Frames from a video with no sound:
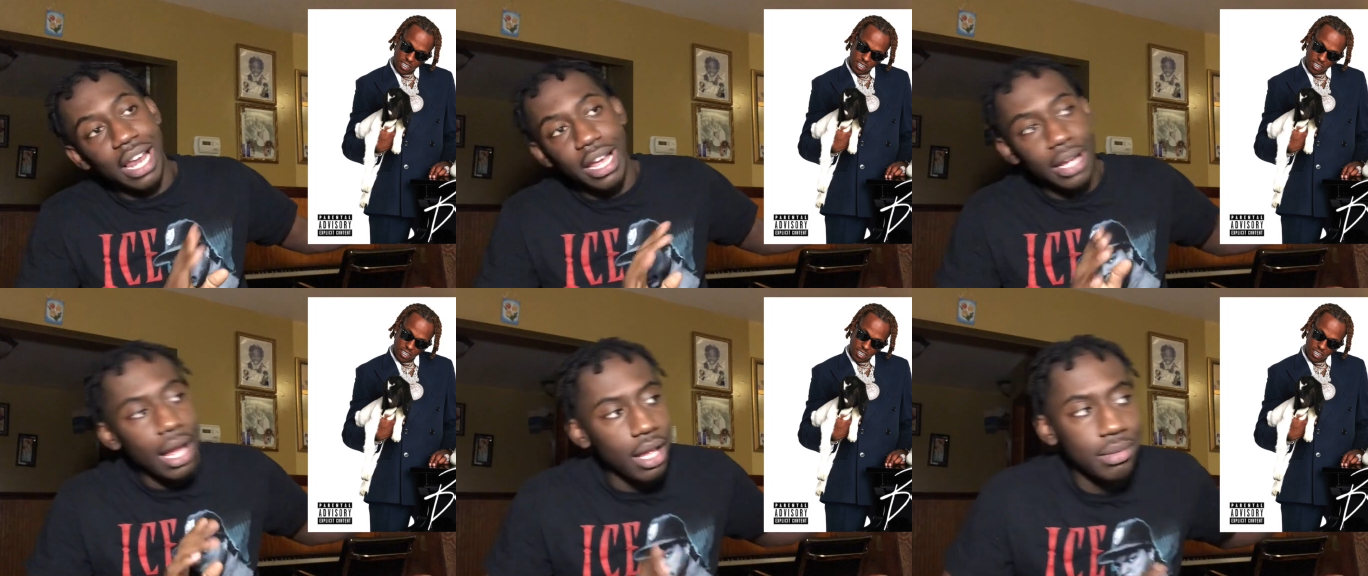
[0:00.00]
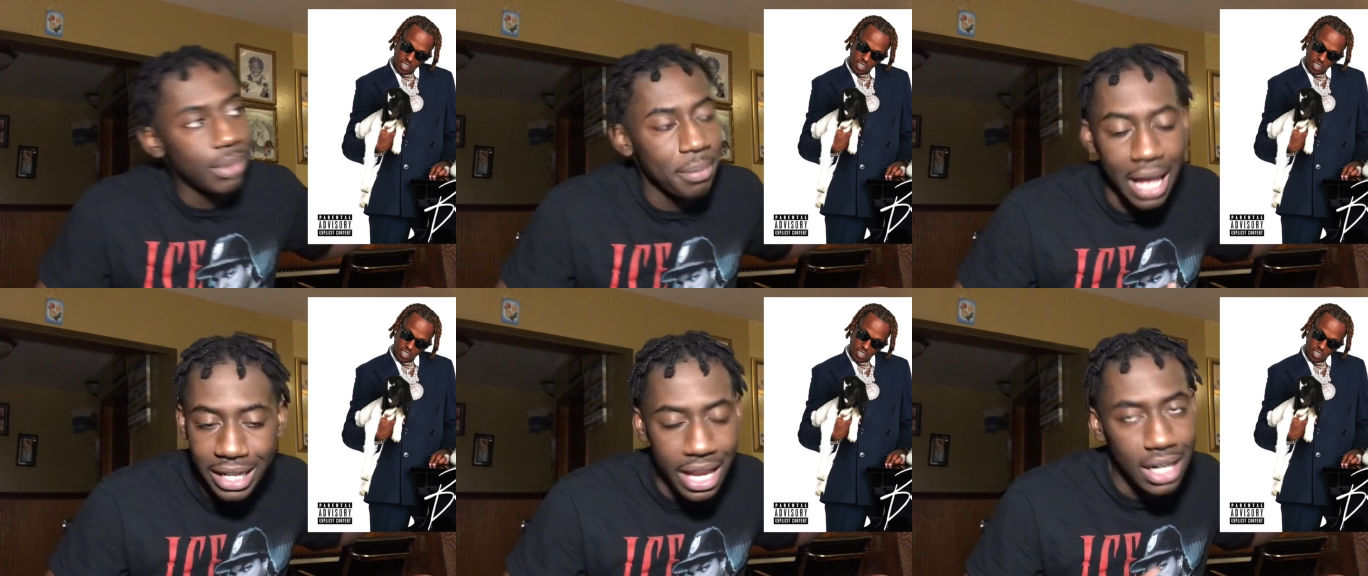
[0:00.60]
Speaker 1: like, I,
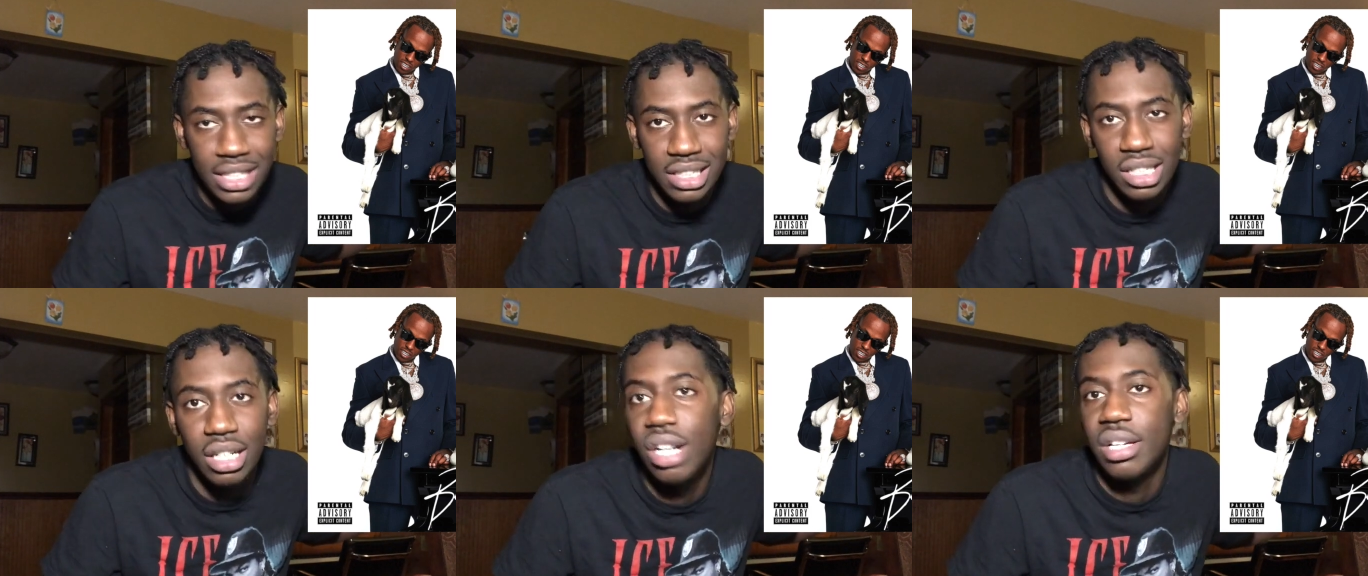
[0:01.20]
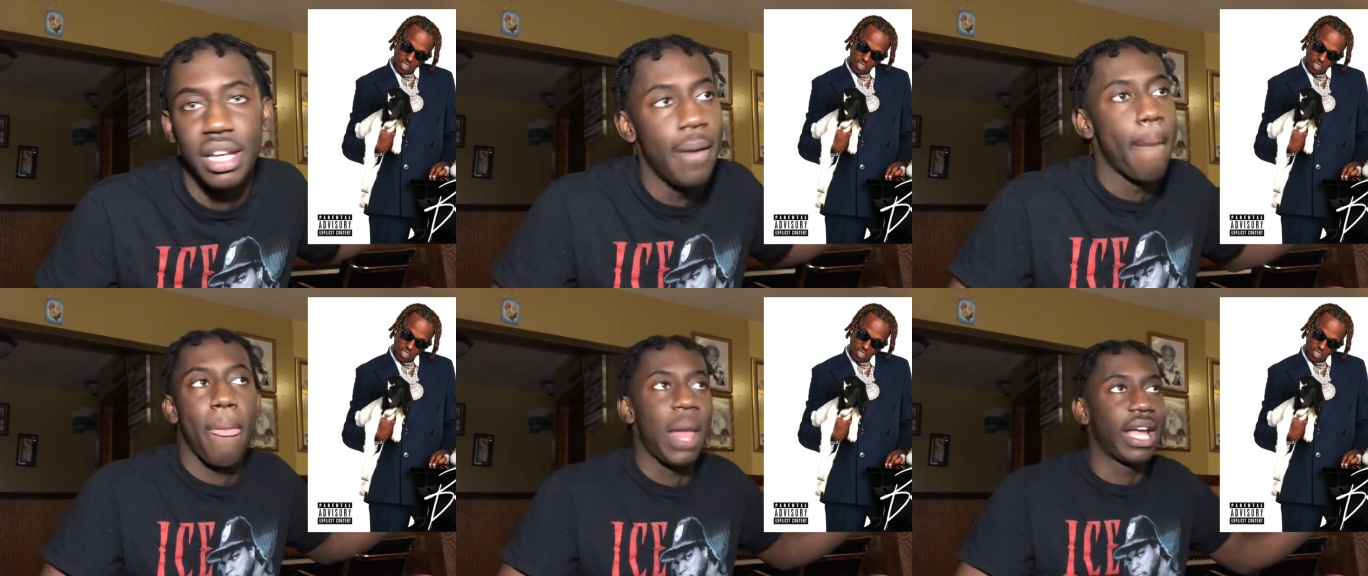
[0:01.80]
I can't listen to the hook again.
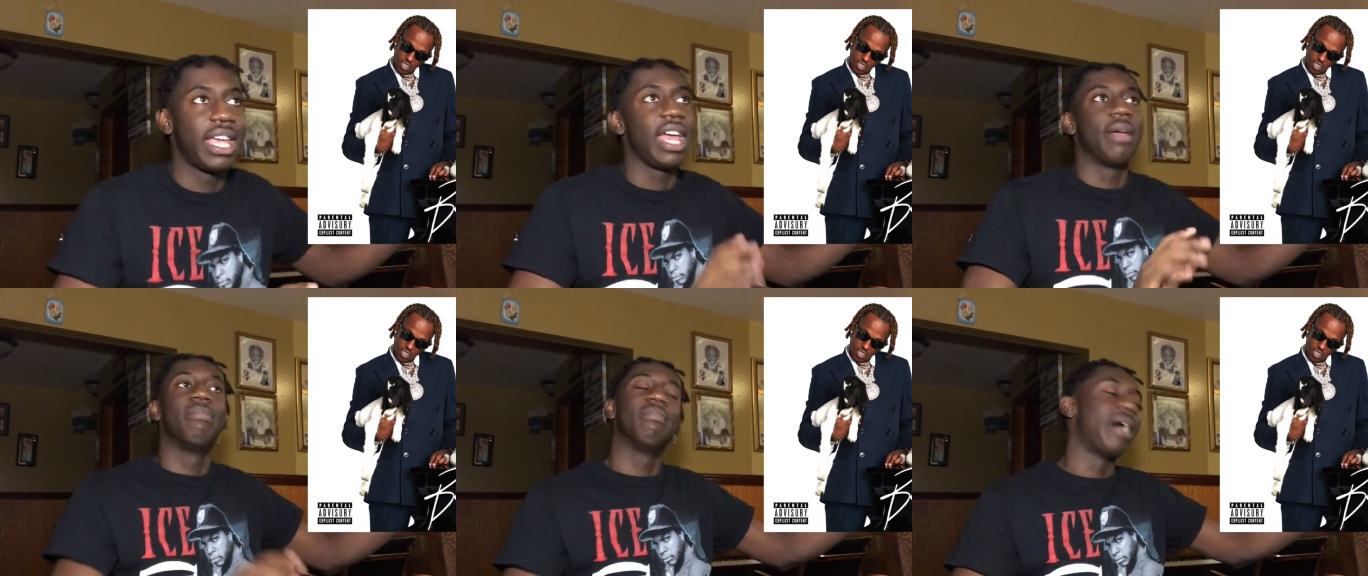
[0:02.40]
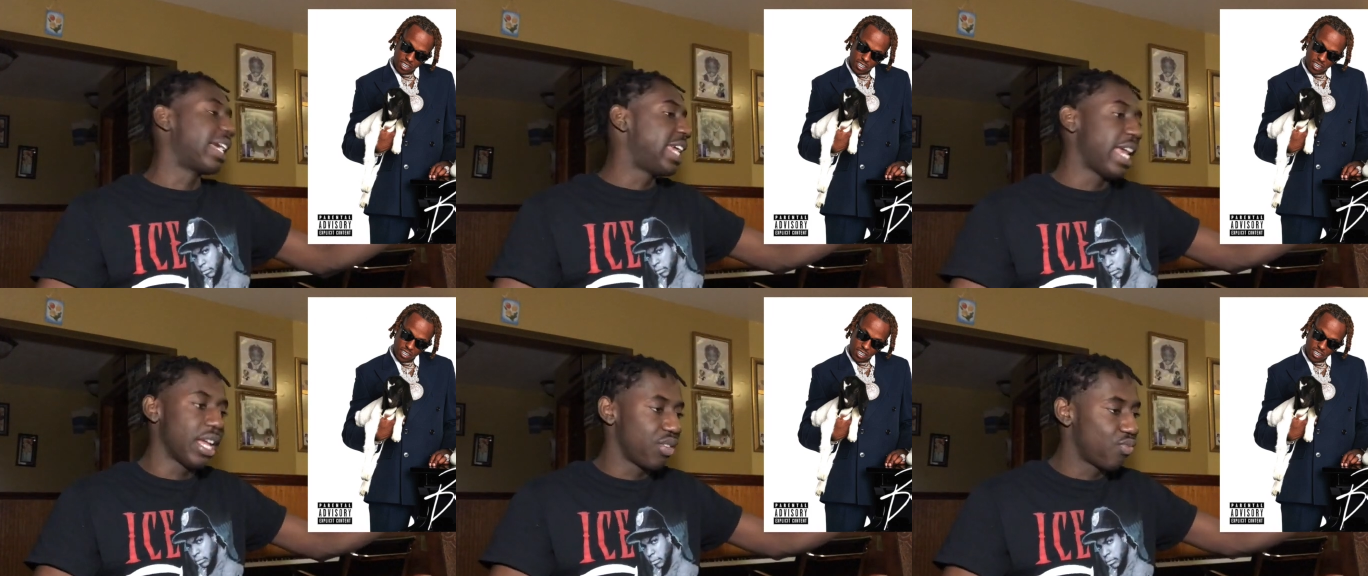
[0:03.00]
I can't. I
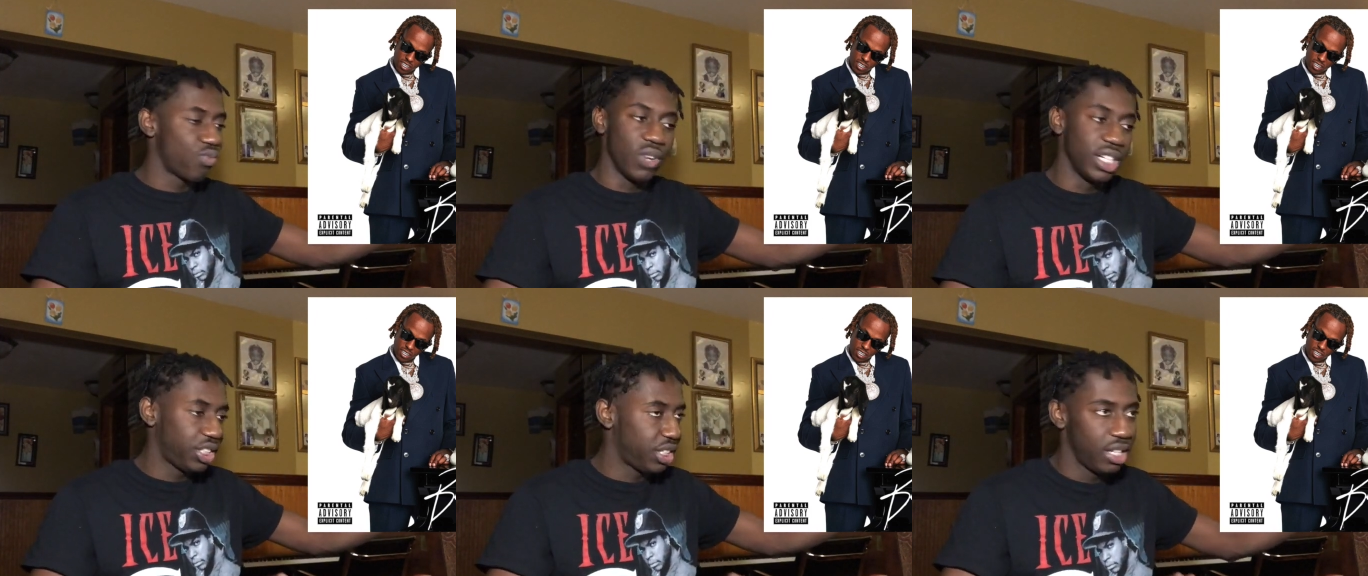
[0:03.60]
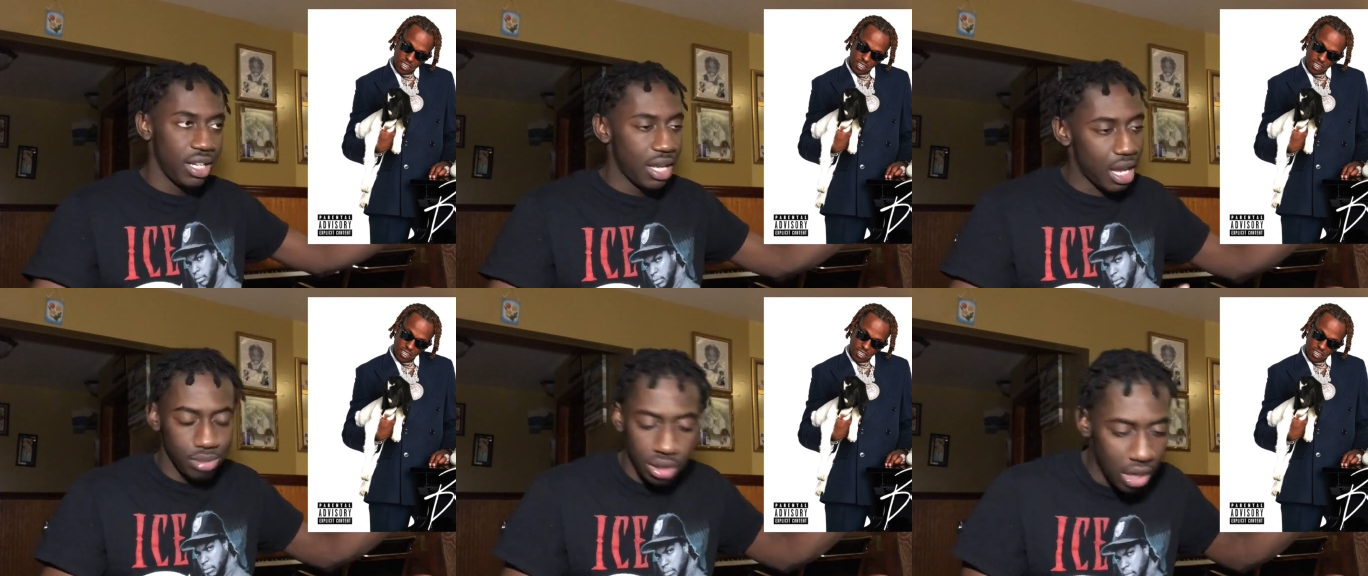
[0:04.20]
can't. Rich,
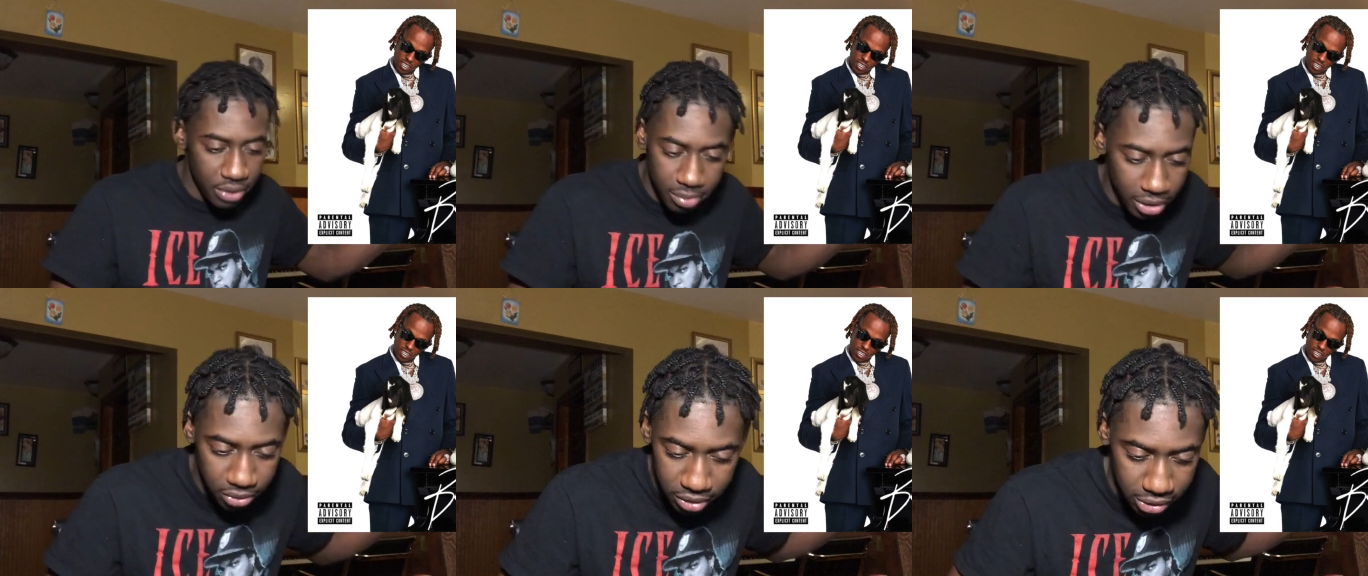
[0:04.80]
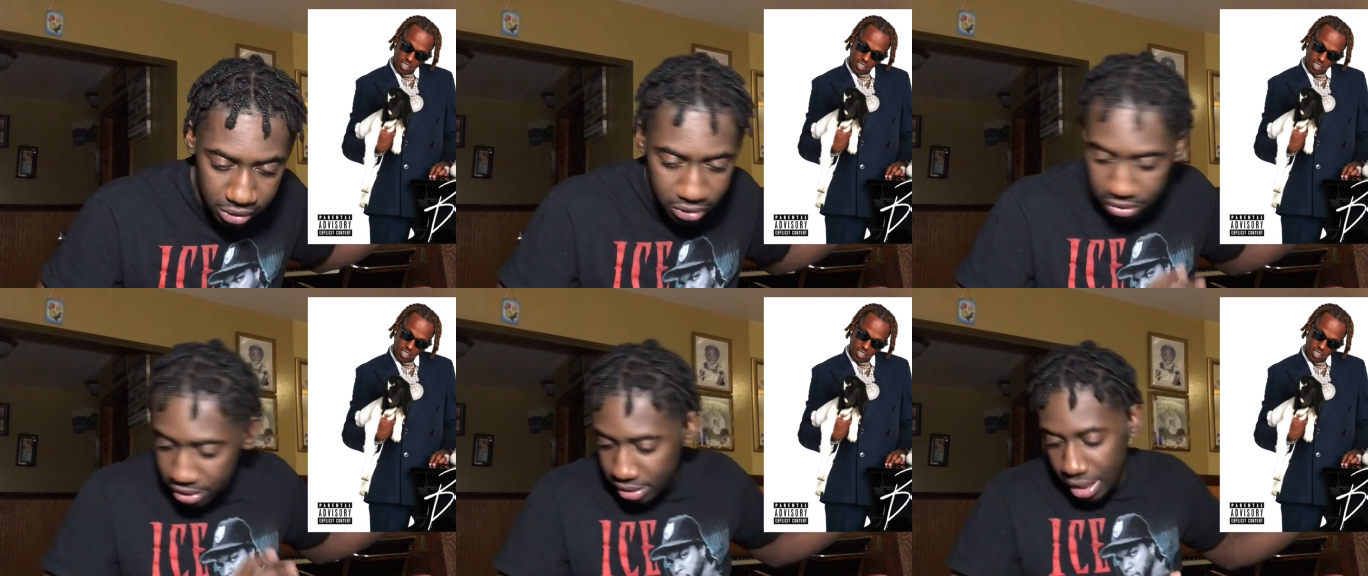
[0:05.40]
I'm sorry, bro. You,
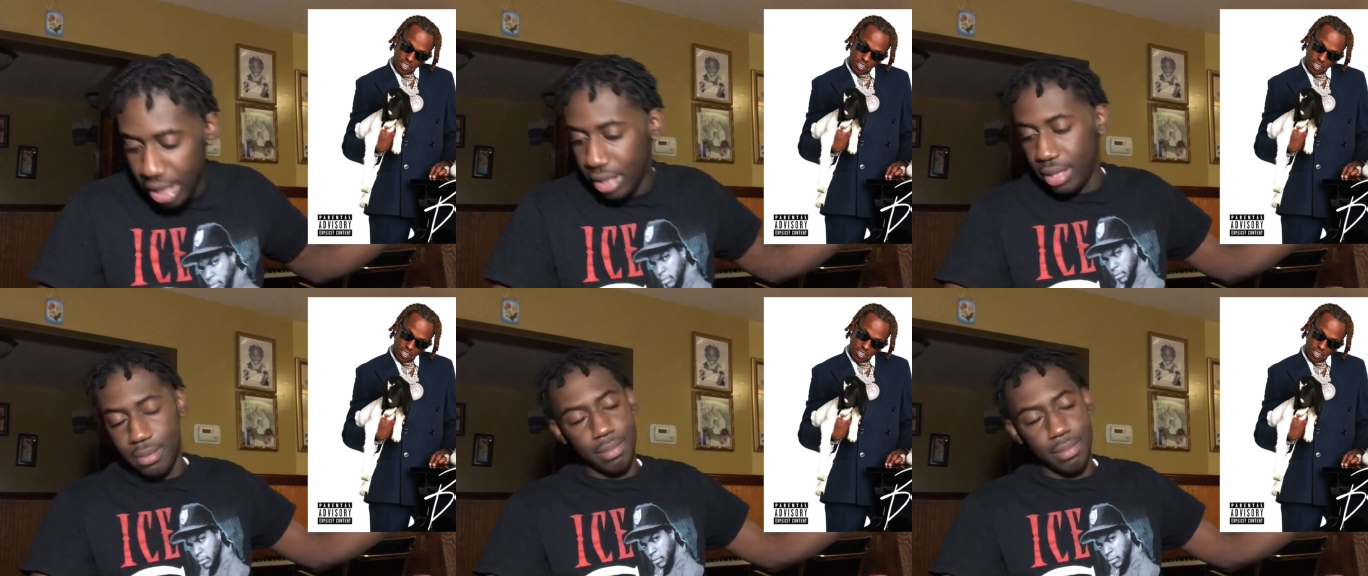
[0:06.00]
you, like,